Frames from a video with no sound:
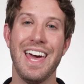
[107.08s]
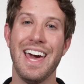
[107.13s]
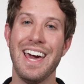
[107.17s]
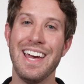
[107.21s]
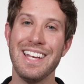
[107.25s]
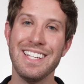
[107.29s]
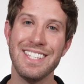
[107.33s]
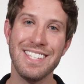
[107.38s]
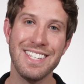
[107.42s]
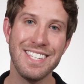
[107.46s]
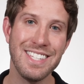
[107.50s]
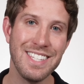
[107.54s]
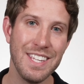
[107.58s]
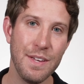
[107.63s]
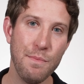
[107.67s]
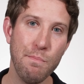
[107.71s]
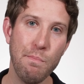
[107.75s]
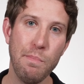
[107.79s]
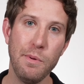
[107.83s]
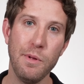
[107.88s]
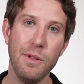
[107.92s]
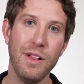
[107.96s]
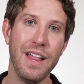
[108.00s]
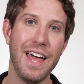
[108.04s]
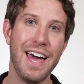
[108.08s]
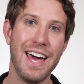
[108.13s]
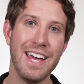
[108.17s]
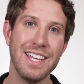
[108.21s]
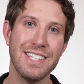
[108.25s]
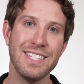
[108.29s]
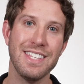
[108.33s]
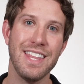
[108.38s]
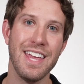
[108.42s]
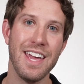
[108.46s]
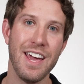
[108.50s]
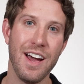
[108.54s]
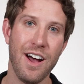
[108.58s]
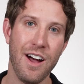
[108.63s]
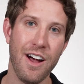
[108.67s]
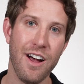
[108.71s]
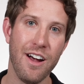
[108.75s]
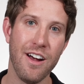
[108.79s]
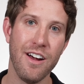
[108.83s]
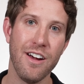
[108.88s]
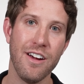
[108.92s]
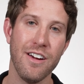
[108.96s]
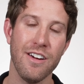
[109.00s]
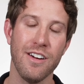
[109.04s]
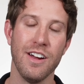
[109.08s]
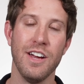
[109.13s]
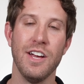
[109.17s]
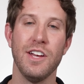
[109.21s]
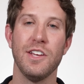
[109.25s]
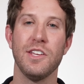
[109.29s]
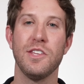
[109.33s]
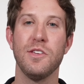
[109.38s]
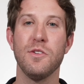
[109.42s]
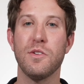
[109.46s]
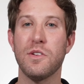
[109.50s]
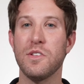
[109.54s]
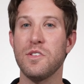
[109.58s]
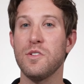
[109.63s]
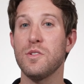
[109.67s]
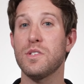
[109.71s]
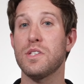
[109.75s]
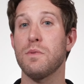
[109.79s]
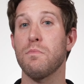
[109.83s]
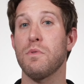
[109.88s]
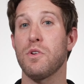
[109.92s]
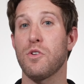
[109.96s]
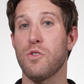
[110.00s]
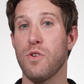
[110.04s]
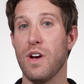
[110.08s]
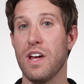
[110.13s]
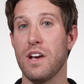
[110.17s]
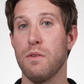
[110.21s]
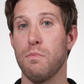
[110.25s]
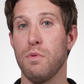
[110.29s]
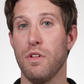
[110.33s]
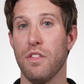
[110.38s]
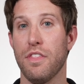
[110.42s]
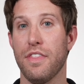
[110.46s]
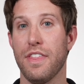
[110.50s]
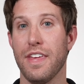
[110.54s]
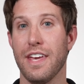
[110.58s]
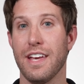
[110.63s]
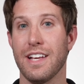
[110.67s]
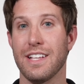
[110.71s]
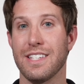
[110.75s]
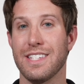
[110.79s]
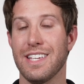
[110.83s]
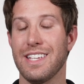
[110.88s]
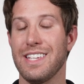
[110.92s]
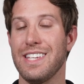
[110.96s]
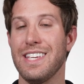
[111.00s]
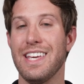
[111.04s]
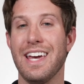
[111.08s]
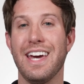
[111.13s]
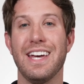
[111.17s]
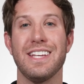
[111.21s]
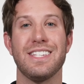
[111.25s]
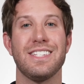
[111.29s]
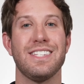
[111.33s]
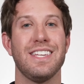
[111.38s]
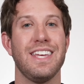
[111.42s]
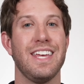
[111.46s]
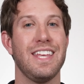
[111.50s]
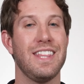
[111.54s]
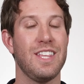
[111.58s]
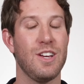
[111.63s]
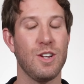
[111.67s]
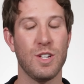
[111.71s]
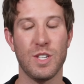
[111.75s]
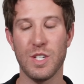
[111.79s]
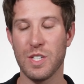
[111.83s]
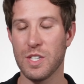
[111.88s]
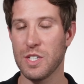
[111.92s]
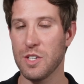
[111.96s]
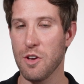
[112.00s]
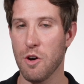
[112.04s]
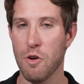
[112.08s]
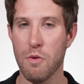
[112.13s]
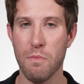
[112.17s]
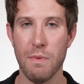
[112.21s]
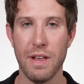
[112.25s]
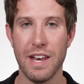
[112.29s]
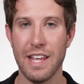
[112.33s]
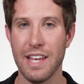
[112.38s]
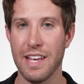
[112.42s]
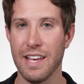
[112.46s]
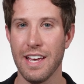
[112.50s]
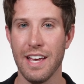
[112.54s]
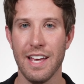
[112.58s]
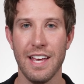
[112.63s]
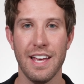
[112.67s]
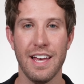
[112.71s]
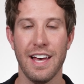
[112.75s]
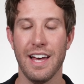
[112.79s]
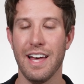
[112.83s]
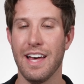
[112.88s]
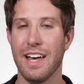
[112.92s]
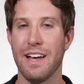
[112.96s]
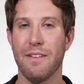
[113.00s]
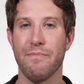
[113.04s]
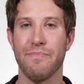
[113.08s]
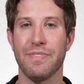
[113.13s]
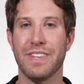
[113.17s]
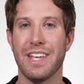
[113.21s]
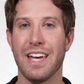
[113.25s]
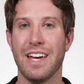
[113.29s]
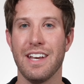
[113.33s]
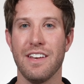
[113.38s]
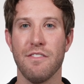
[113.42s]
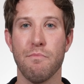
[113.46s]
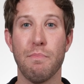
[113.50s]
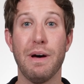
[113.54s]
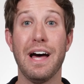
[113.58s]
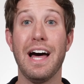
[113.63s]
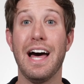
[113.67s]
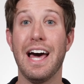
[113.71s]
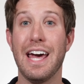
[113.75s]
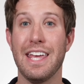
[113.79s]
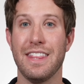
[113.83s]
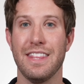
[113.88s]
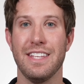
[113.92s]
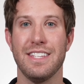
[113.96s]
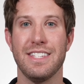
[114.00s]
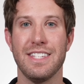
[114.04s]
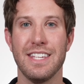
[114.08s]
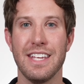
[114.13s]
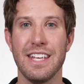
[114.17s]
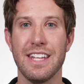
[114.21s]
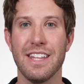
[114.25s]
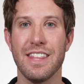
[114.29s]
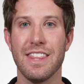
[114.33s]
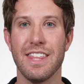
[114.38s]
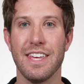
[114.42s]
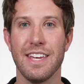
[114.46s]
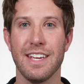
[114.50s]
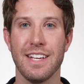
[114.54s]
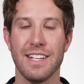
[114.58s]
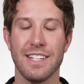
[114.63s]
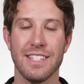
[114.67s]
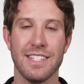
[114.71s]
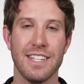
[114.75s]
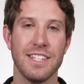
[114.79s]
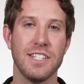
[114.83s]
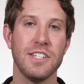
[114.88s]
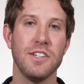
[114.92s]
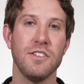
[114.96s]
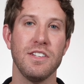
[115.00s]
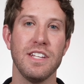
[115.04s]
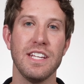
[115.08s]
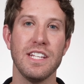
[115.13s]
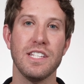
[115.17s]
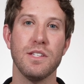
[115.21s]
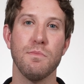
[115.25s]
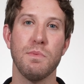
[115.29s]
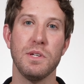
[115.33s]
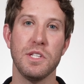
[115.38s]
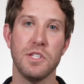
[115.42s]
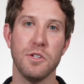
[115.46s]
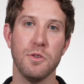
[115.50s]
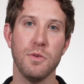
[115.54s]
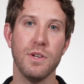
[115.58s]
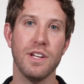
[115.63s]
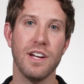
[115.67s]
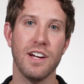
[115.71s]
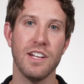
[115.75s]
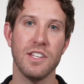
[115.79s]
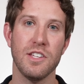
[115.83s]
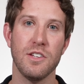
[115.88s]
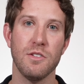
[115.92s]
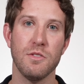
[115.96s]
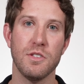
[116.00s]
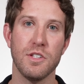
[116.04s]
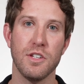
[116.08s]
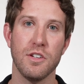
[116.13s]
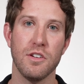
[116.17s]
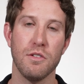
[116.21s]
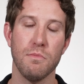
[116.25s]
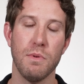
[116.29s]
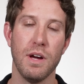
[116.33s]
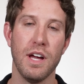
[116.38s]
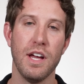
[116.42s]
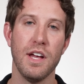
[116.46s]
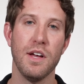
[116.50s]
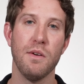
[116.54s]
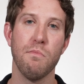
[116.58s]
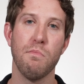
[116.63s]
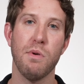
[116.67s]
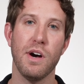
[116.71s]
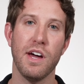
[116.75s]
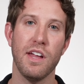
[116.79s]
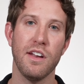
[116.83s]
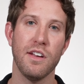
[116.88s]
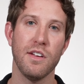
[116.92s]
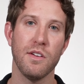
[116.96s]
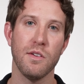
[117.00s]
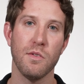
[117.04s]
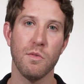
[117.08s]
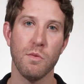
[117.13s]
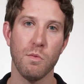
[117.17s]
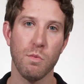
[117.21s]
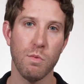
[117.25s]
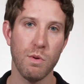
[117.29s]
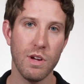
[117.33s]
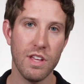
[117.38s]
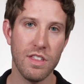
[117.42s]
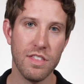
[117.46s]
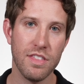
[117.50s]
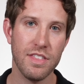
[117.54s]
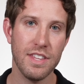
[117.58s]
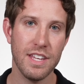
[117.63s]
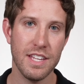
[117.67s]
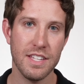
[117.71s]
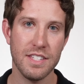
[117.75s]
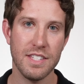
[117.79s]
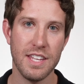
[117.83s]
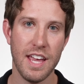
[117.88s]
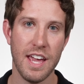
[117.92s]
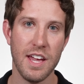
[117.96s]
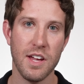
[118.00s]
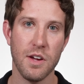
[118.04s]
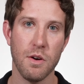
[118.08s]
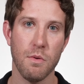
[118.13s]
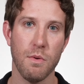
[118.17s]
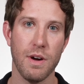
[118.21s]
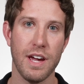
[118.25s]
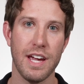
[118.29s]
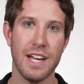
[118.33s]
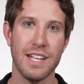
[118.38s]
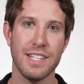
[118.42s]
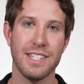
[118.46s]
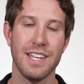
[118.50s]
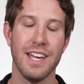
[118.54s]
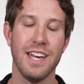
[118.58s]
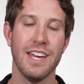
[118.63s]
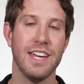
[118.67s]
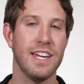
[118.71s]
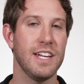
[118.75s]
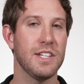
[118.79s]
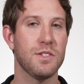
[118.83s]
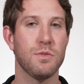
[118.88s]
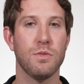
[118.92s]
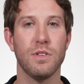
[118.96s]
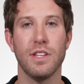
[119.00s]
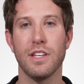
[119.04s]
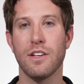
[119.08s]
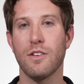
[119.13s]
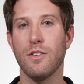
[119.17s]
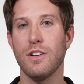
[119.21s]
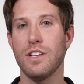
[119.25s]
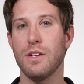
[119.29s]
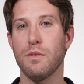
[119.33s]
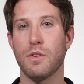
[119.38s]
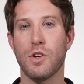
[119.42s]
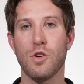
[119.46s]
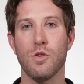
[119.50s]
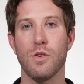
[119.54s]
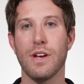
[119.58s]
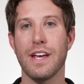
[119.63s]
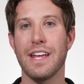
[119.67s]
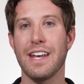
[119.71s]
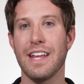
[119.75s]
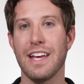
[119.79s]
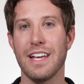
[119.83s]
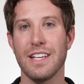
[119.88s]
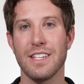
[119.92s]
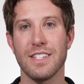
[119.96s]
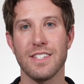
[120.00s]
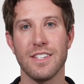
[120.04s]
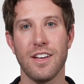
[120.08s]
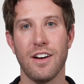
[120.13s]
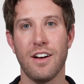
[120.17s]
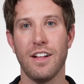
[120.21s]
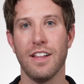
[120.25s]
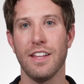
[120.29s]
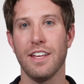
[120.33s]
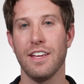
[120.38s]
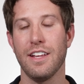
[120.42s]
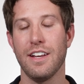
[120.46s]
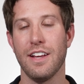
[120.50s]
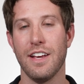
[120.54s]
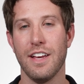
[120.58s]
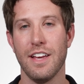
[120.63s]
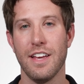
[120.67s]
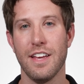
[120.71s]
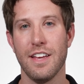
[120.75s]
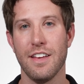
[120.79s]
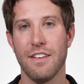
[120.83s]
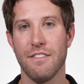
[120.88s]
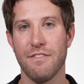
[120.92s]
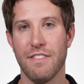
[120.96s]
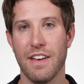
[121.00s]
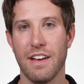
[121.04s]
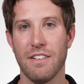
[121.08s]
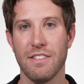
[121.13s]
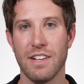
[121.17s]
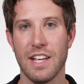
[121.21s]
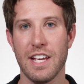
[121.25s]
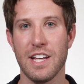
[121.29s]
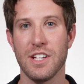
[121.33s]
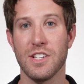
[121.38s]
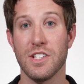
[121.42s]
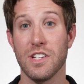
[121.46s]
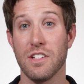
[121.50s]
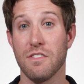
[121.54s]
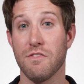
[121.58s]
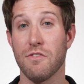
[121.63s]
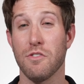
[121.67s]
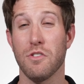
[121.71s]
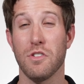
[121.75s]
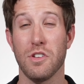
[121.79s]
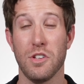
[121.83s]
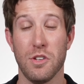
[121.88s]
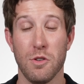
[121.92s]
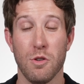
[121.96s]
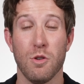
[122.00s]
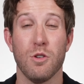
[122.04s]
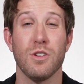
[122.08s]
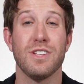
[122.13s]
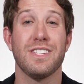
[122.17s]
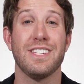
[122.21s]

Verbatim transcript: as simple as they are, you can do some incredible things. And yes, there's so many kind of behind the scene things that you need to be doing on YouTube. But with these takeaways, it's really going to create a solid foundation for your